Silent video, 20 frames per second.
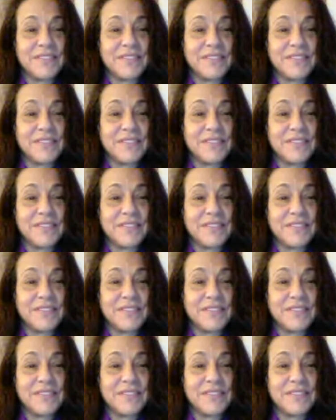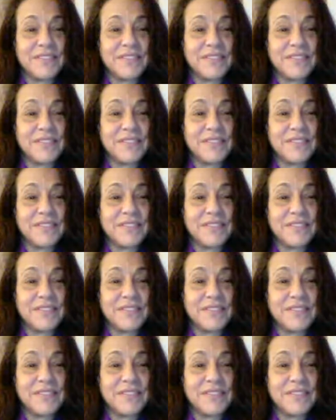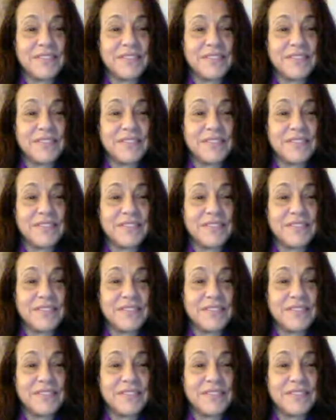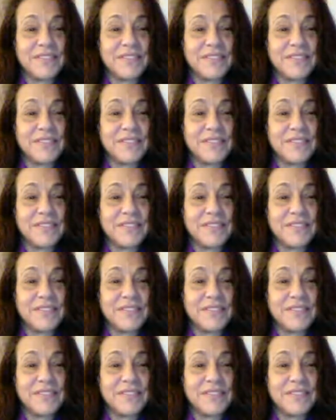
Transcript: This person isn't speaking.